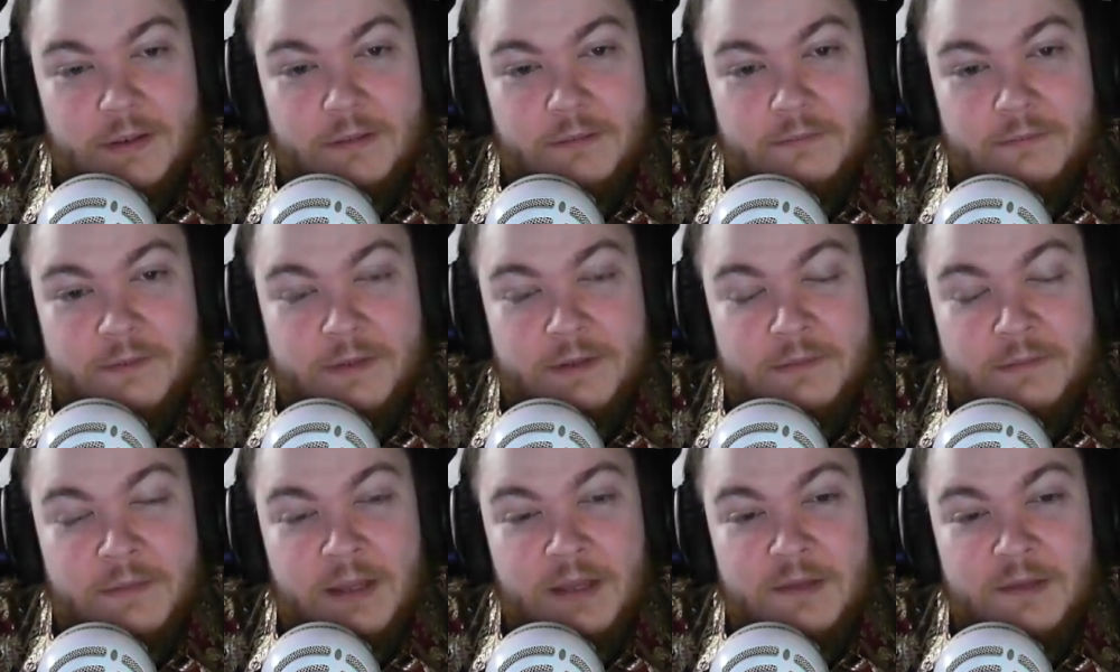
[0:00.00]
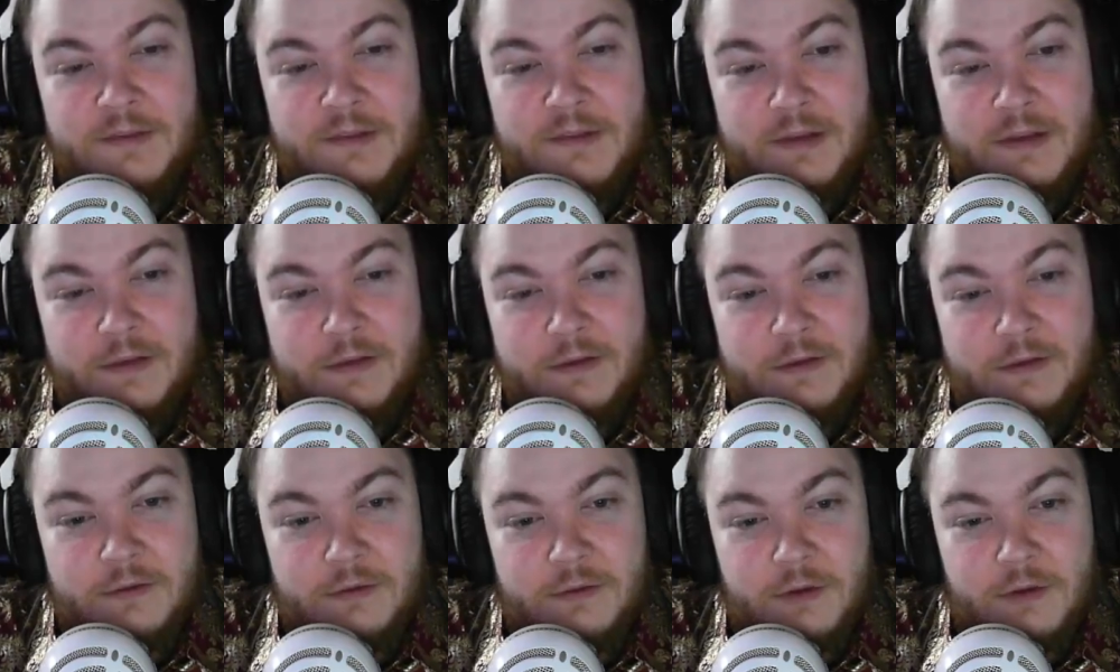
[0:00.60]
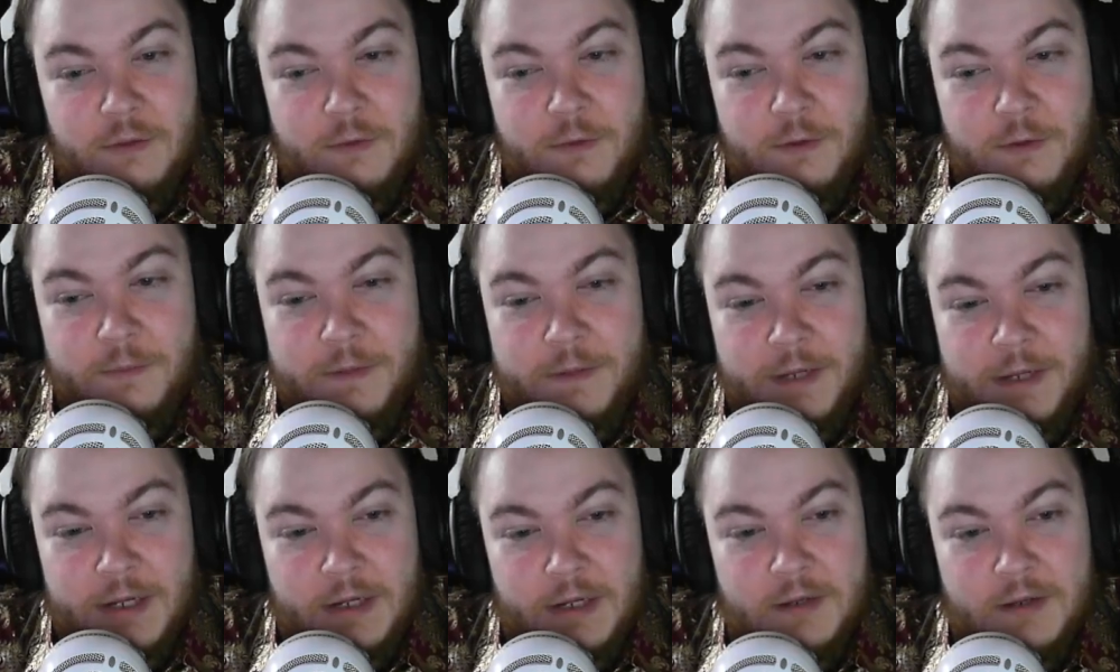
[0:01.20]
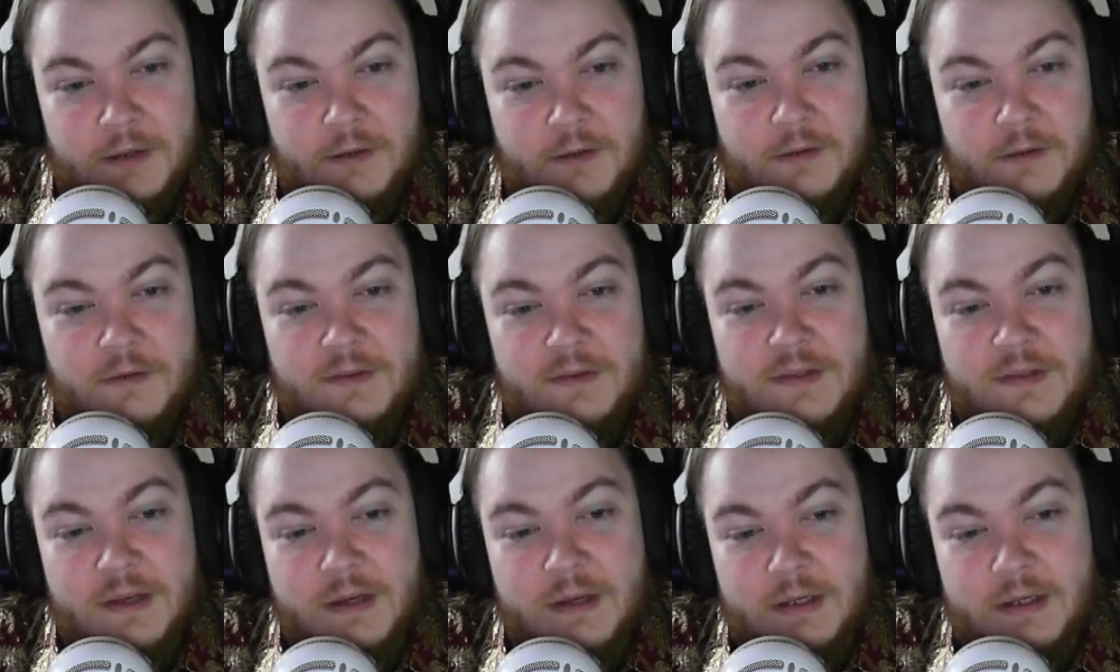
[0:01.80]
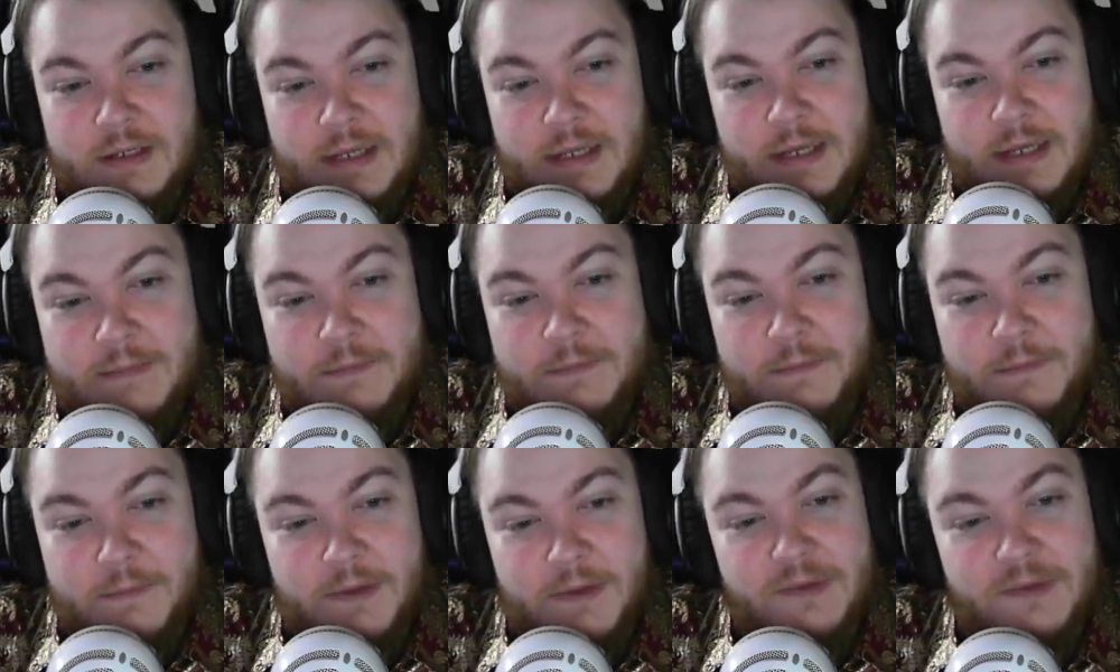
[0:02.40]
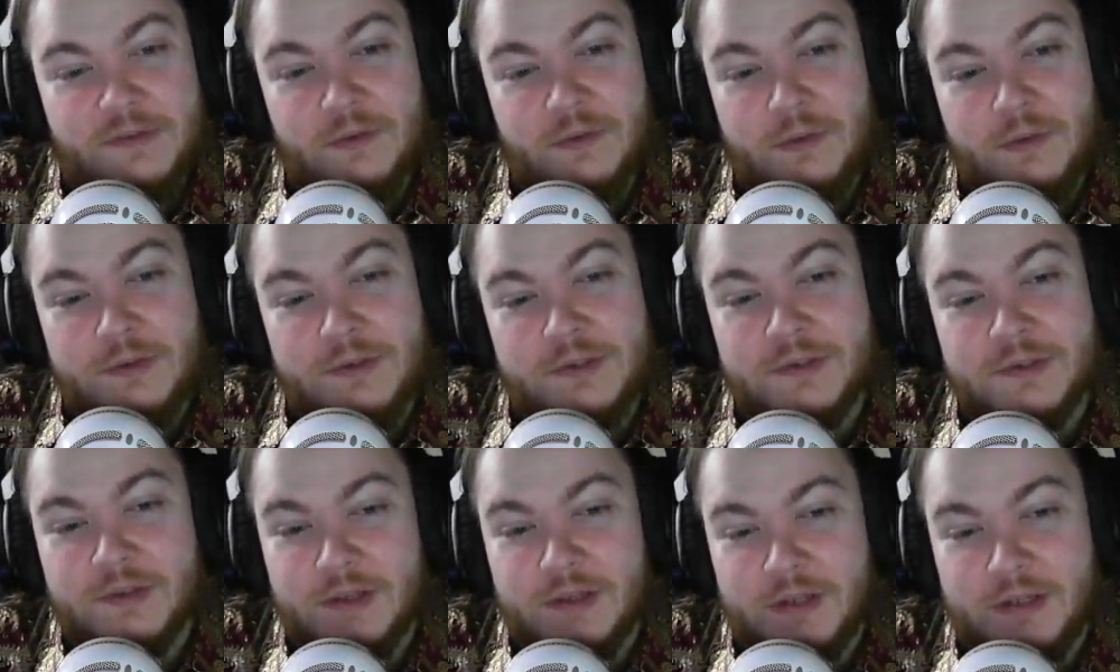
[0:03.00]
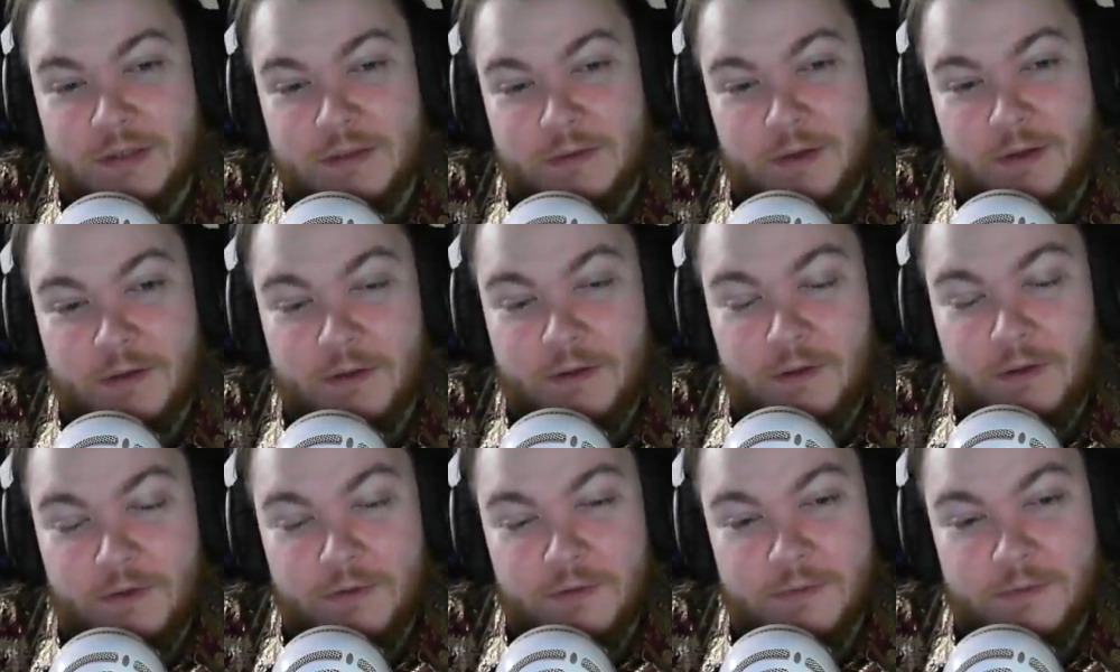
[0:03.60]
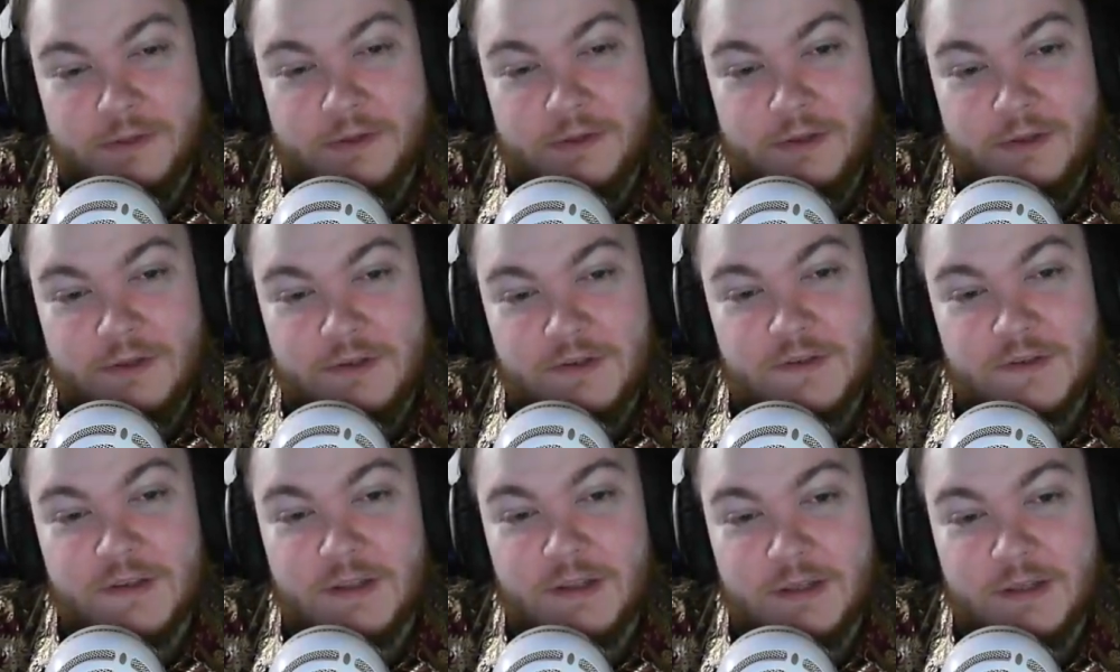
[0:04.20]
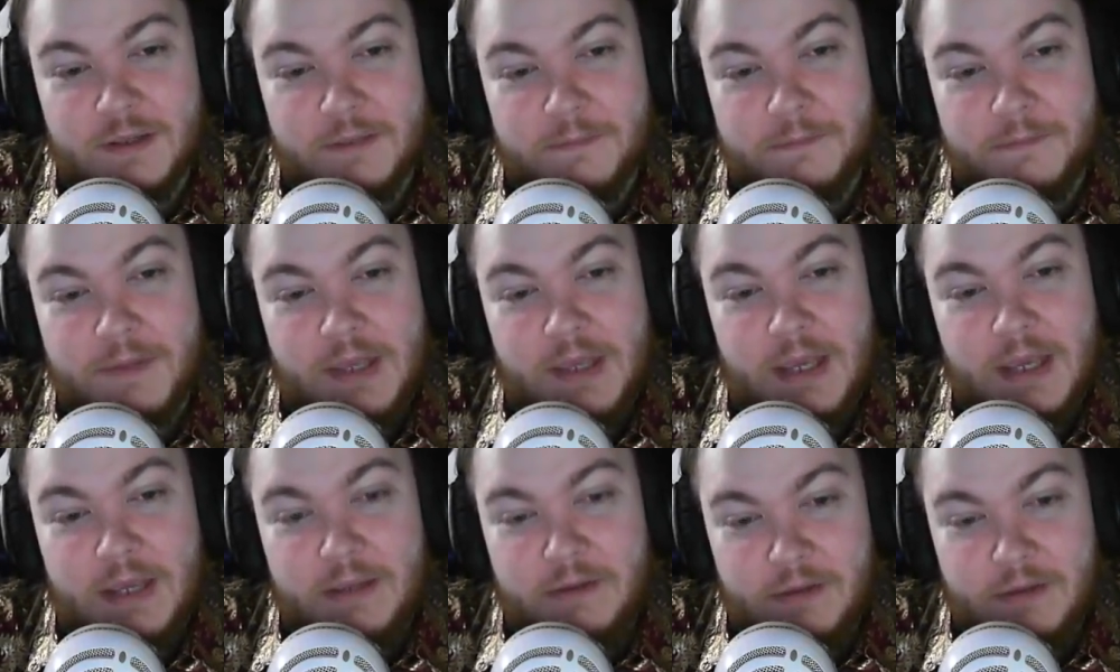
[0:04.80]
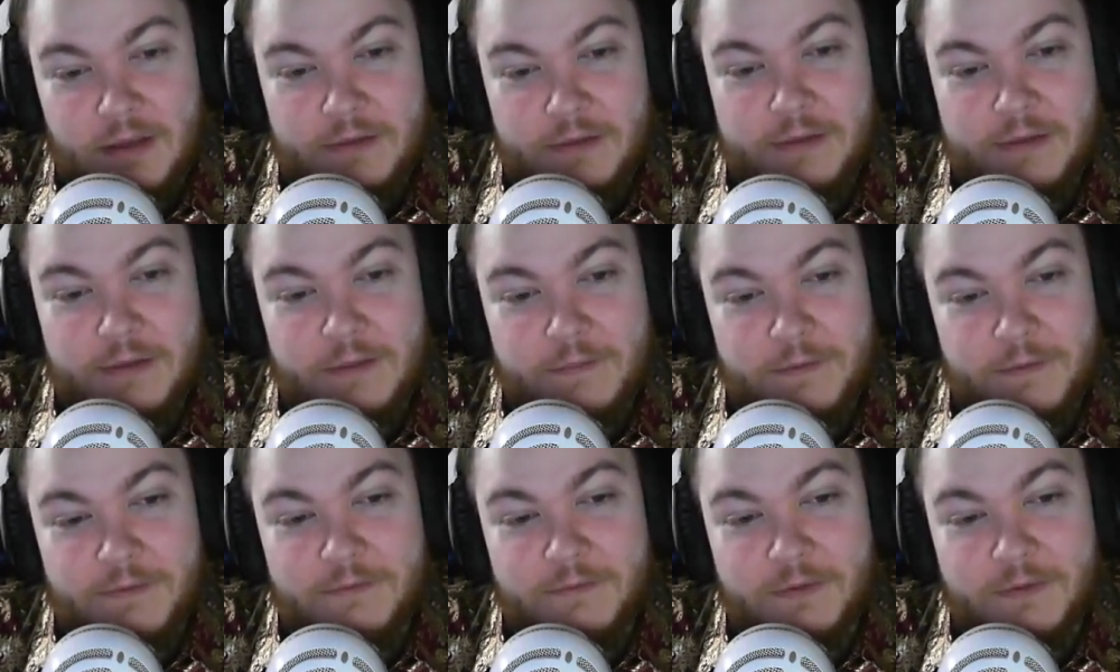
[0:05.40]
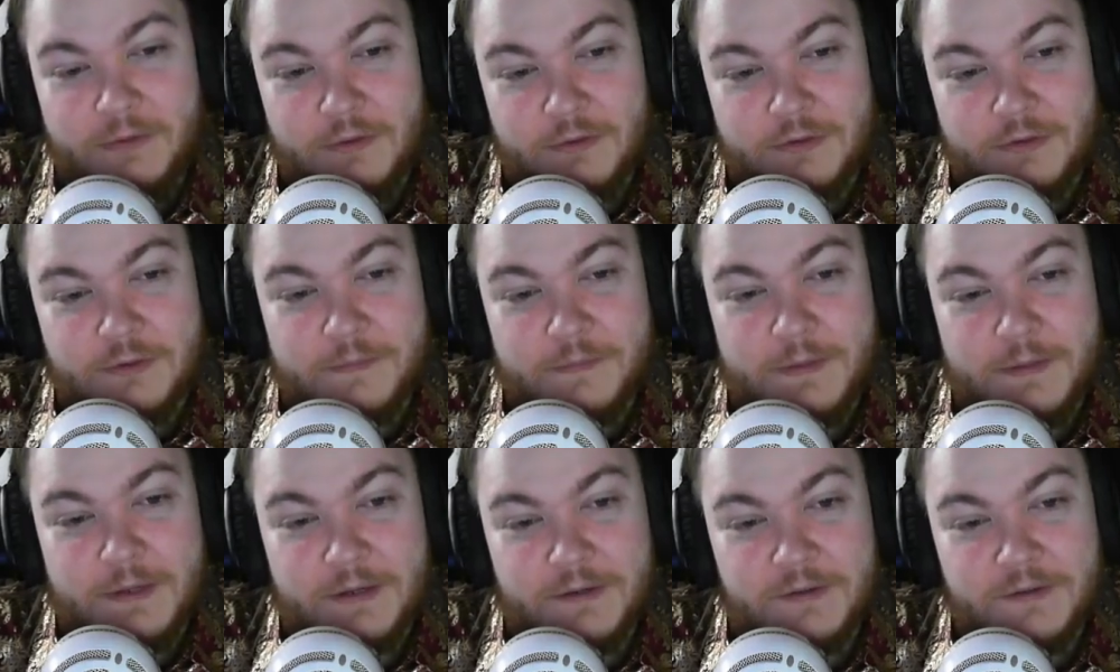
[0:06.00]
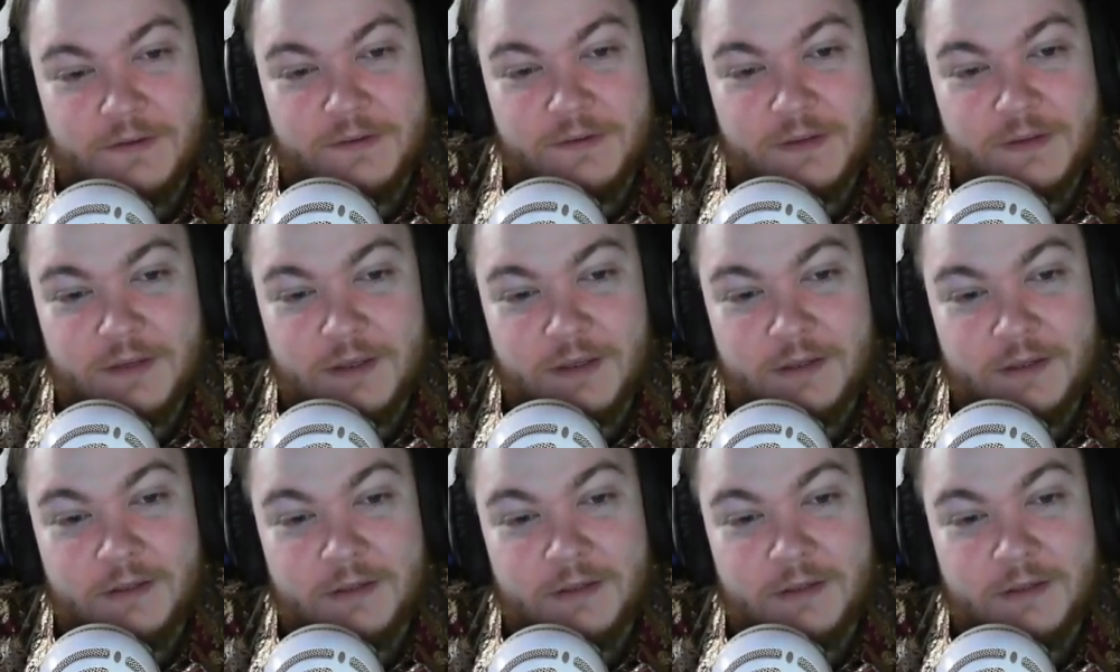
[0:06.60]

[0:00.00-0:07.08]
But I'm not selling a Lobo pick. It's not gonna happen. My storage is gonna ultimately just end up being nothing but villager picks, isn't it?